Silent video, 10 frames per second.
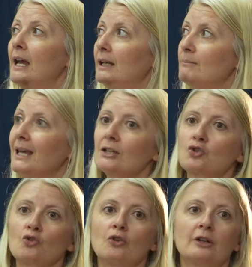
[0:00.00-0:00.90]
and make
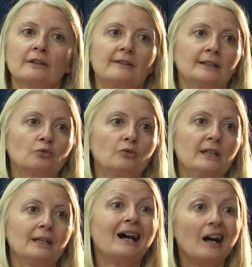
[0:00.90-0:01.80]
sure that
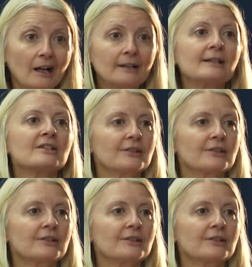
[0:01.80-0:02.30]
we harness